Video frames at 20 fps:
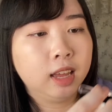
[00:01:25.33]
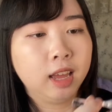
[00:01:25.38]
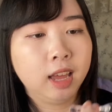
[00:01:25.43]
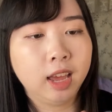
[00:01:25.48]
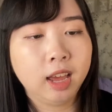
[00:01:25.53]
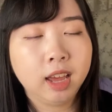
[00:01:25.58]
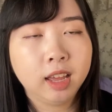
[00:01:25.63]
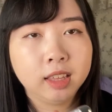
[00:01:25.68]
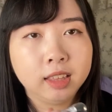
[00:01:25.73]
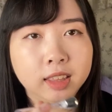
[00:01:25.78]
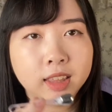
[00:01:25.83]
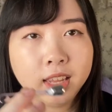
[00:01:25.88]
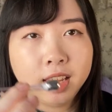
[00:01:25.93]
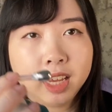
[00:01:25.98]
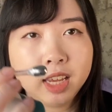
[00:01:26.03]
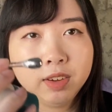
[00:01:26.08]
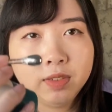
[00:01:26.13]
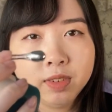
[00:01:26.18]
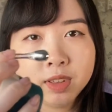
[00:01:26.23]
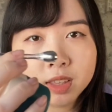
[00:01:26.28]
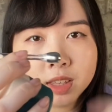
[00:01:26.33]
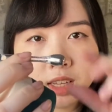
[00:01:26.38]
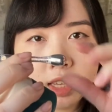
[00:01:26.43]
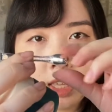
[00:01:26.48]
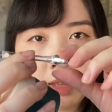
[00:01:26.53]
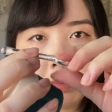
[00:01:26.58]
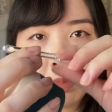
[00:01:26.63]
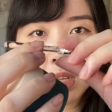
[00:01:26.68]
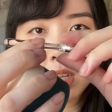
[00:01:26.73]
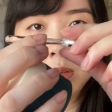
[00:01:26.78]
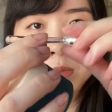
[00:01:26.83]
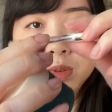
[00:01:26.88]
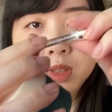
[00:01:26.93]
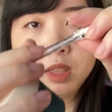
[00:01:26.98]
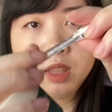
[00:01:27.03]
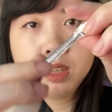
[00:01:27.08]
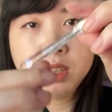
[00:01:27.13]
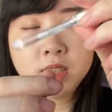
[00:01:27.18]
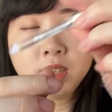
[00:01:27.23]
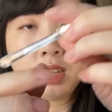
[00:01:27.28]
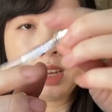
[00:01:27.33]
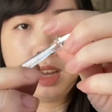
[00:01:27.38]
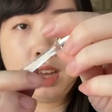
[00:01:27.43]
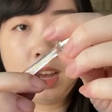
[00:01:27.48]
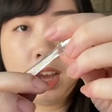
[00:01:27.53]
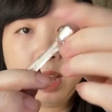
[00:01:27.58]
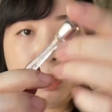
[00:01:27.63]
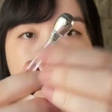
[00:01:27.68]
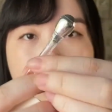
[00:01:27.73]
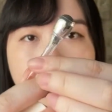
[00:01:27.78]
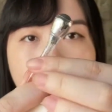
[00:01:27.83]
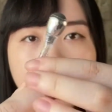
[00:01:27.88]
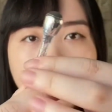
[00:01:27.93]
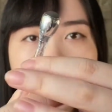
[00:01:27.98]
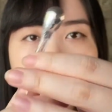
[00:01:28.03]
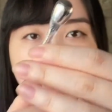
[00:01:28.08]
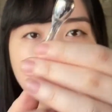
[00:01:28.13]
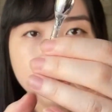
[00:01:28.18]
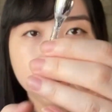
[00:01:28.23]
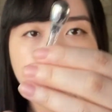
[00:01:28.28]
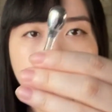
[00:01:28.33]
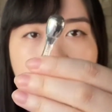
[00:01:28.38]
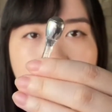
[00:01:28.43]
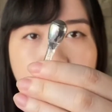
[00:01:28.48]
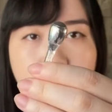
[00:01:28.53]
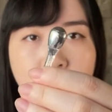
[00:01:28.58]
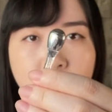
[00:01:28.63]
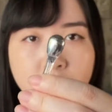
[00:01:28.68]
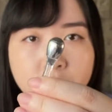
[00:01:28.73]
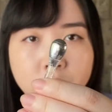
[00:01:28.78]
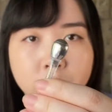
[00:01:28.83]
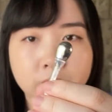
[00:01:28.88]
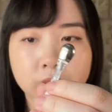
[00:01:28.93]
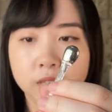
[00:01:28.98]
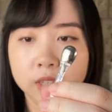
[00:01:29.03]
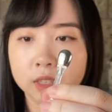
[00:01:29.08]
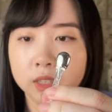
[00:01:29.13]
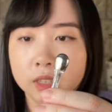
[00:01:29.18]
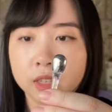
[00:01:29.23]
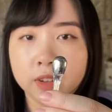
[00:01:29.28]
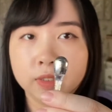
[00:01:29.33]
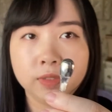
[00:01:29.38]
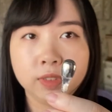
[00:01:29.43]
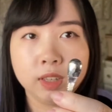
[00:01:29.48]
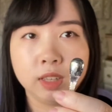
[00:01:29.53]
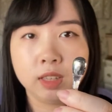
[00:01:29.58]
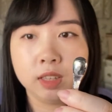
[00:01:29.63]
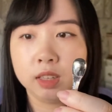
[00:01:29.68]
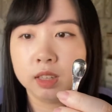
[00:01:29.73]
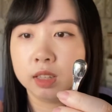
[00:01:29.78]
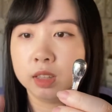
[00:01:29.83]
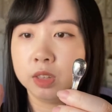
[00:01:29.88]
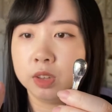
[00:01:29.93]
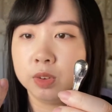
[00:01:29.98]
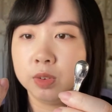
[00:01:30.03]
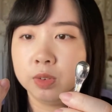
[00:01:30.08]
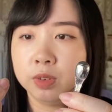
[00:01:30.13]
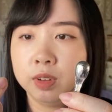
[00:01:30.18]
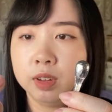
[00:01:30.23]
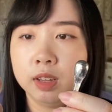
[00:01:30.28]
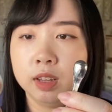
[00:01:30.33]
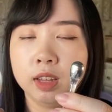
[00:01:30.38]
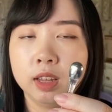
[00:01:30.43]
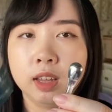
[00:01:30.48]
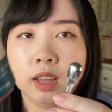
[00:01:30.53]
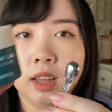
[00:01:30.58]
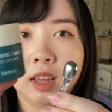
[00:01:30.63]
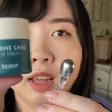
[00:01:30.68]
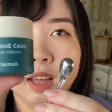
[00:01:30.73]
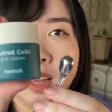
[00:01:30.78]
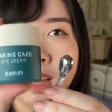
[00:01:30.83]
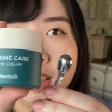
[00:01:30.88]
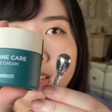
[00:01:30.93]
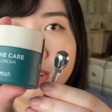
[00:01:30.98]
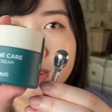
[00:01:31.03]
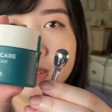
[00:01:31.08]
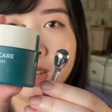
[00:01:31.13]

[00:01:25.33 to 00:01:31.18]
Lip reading: And it even comes with this eye massager tool, which is definitely new. And here's